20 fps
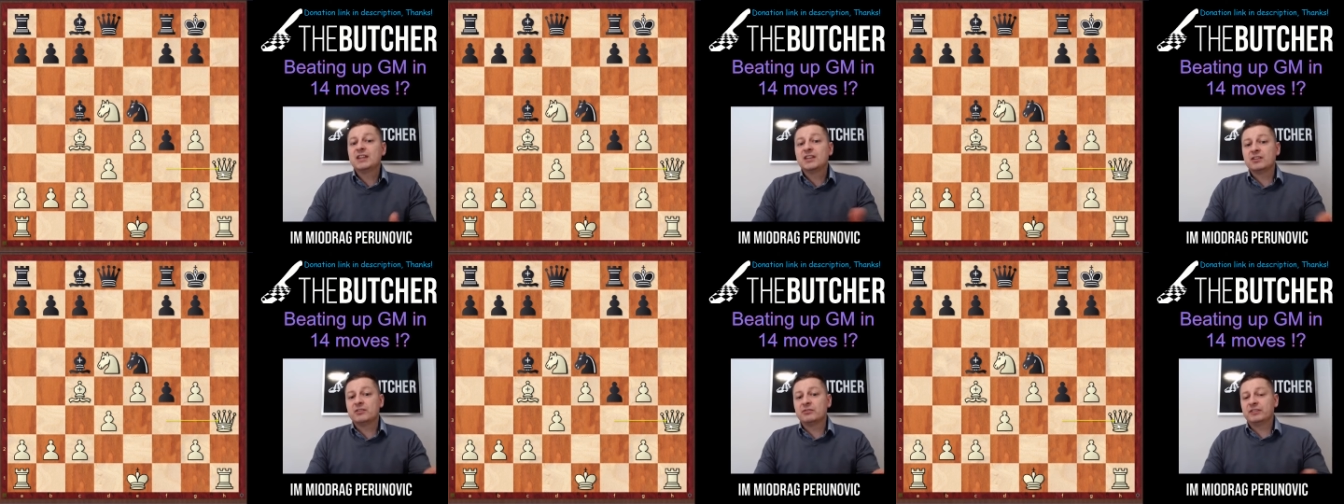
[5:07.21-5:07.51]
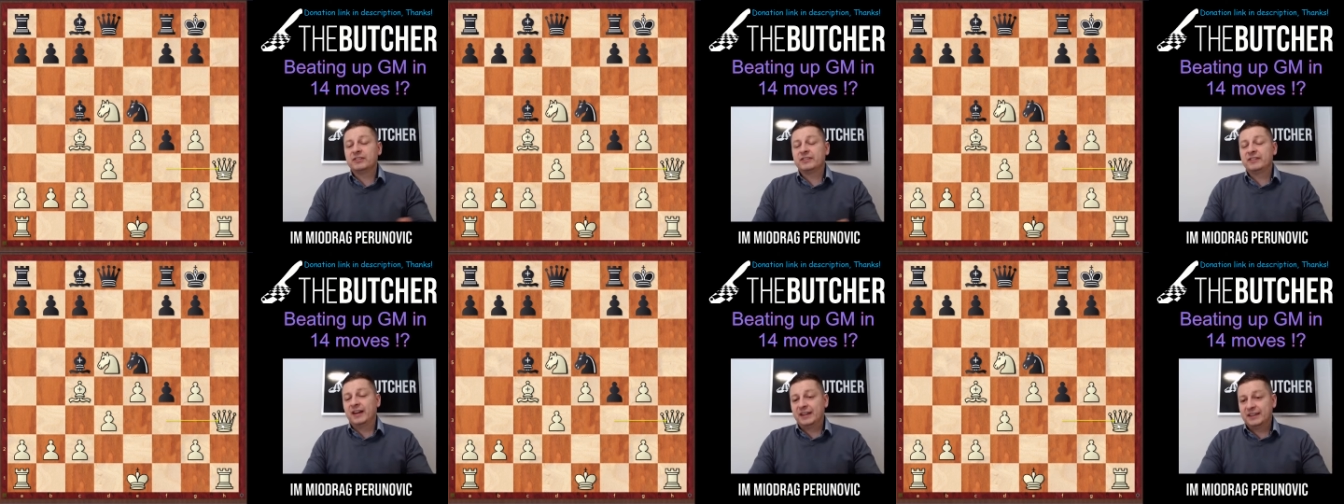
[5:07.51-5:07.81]
he
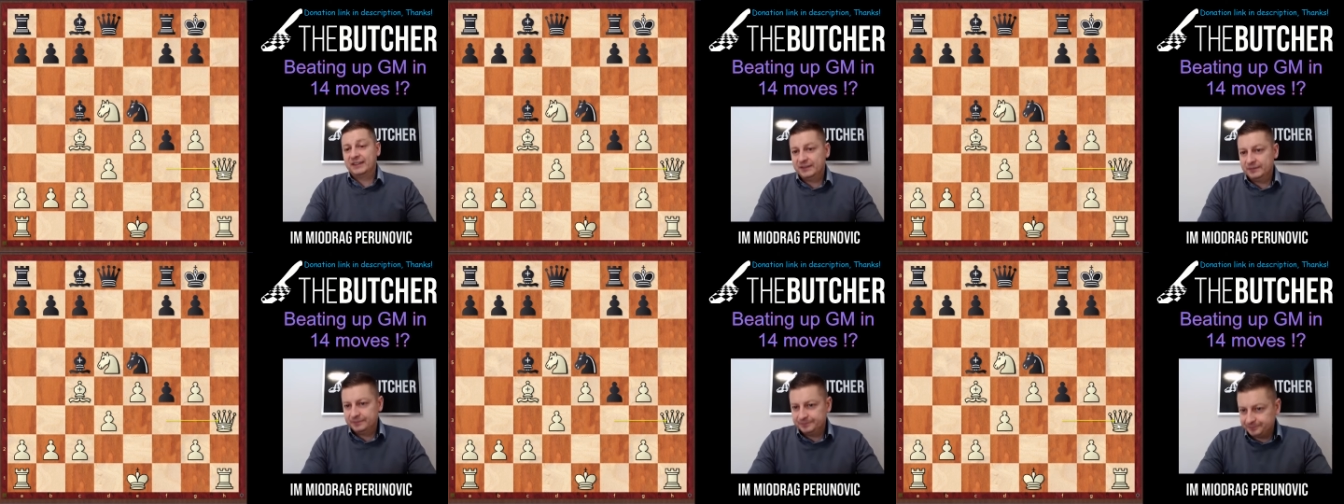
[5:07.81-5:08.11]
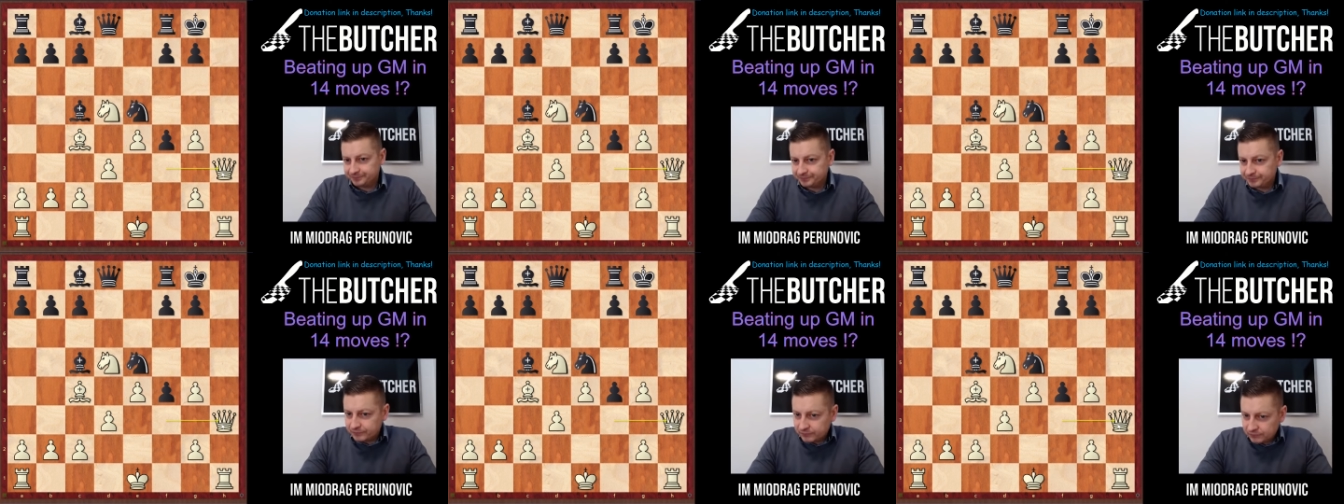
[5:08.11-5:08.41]
resigned
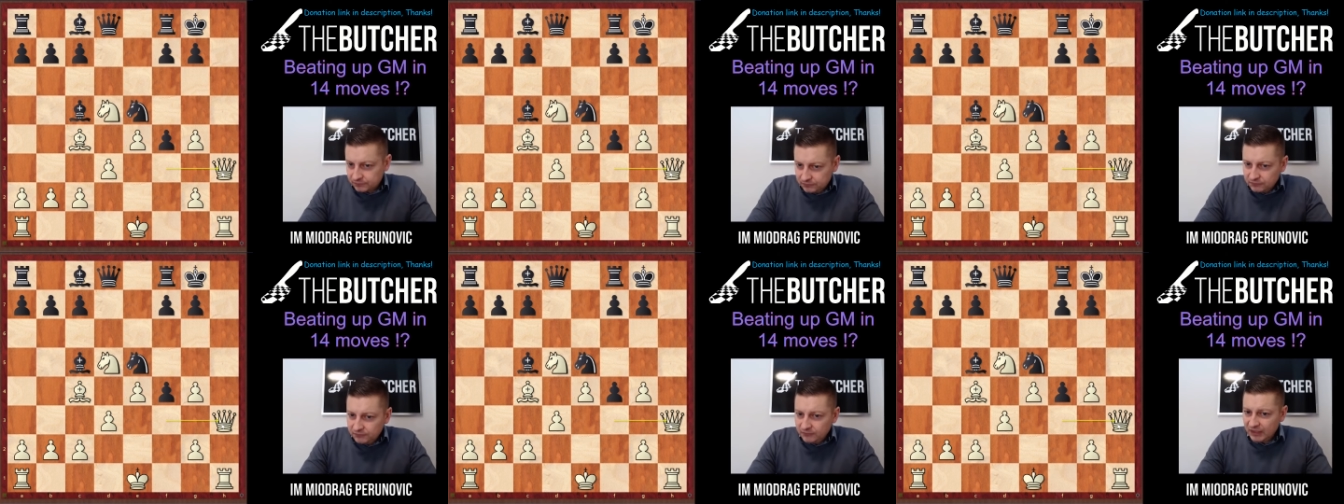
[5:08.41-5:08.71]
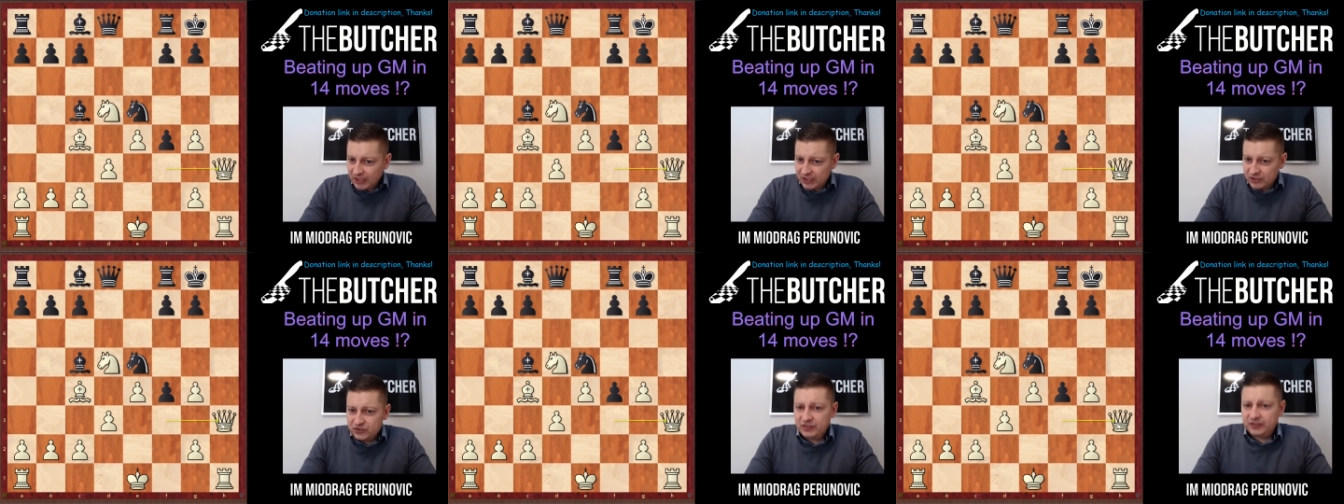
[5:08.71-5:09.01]

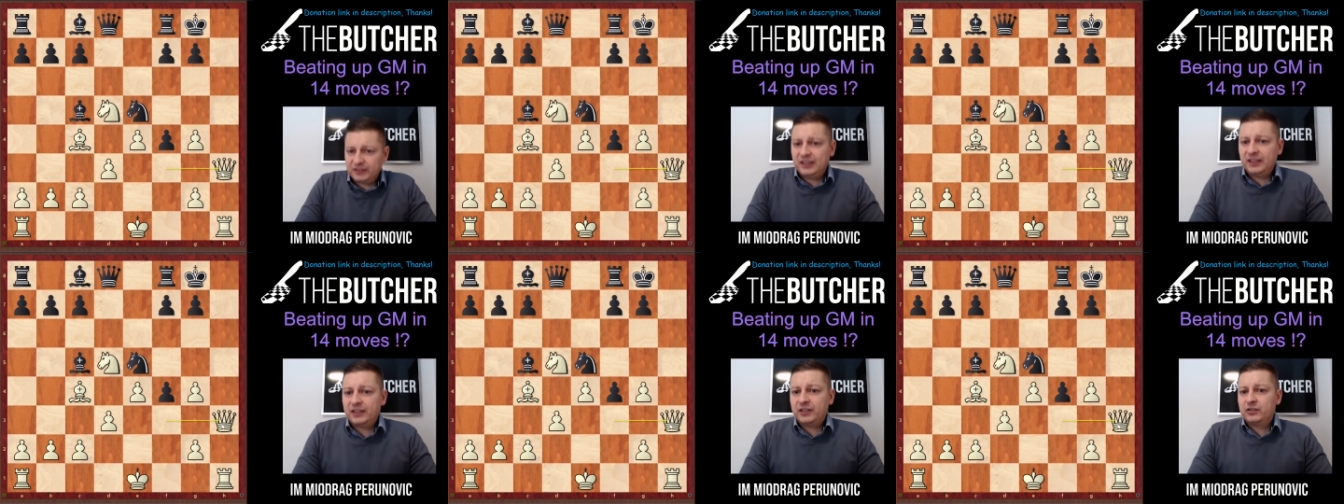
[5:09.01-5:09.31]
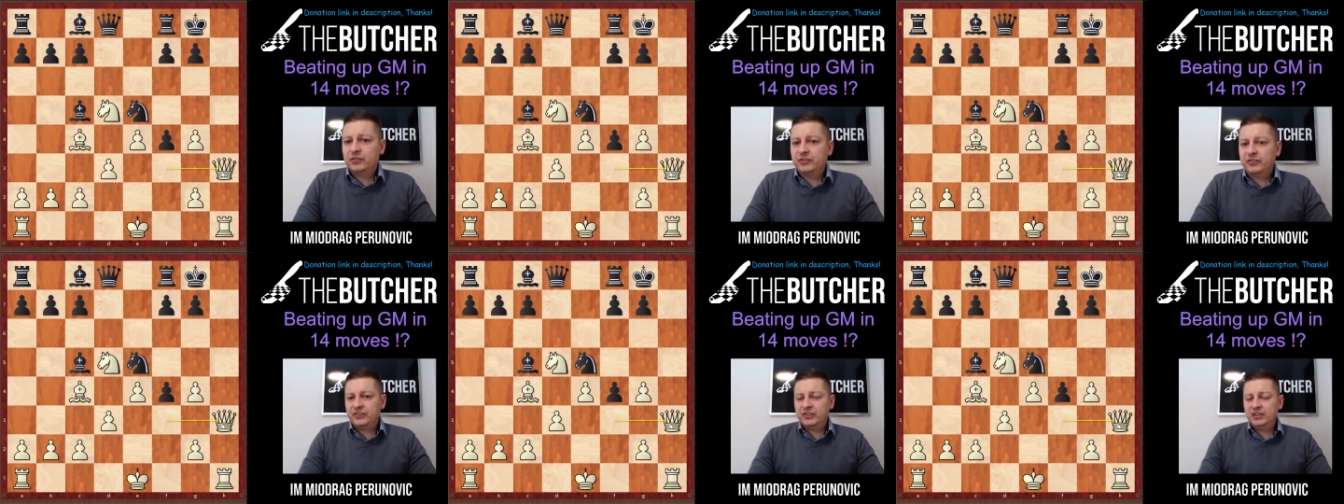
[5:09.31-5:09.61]
just
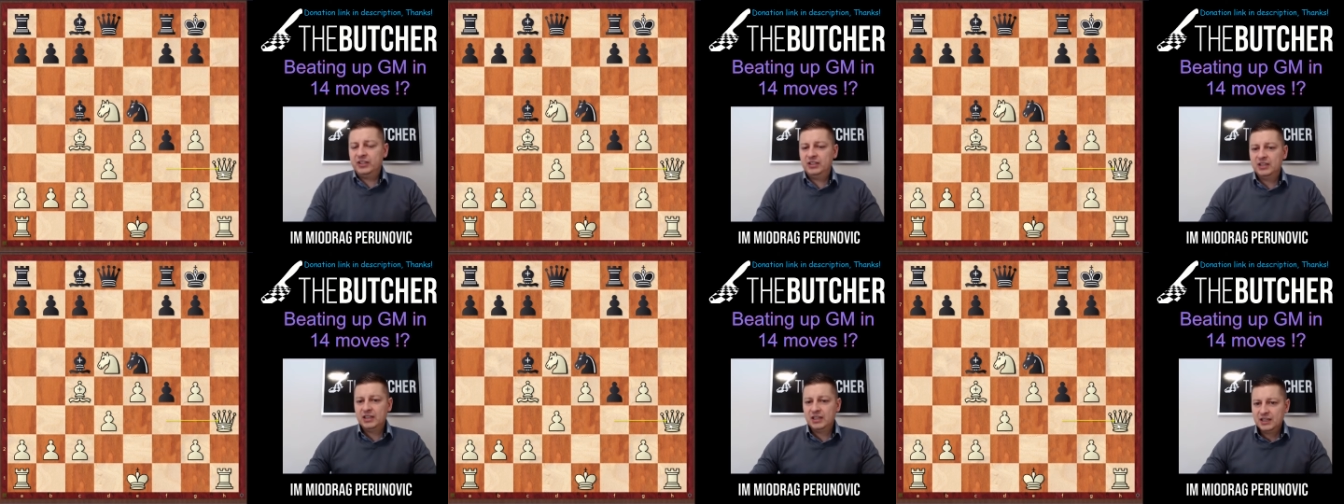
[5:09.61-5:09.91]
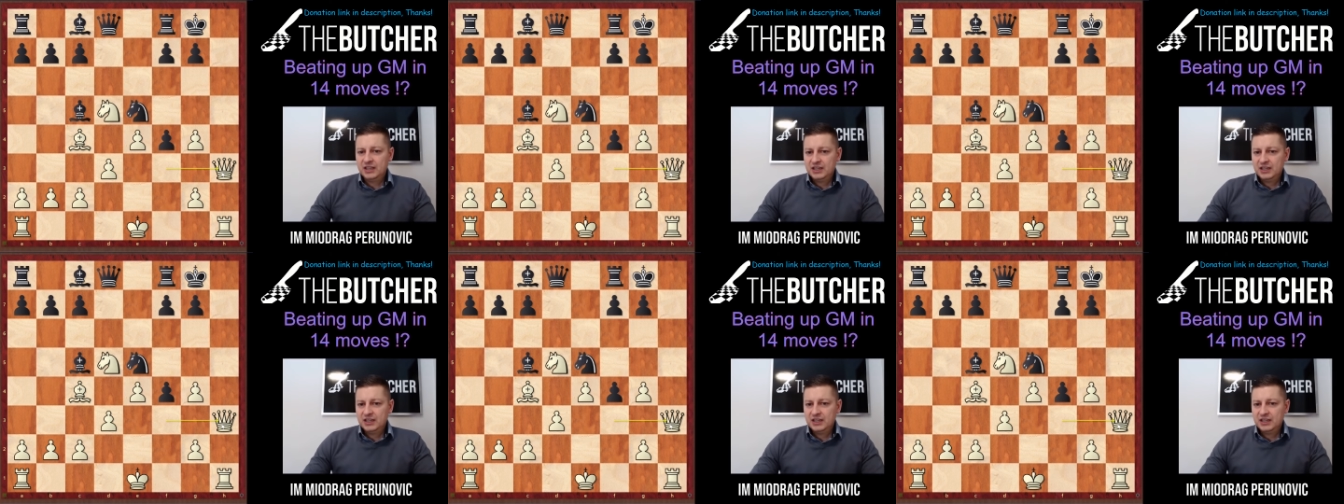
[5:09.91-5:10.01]
like you see.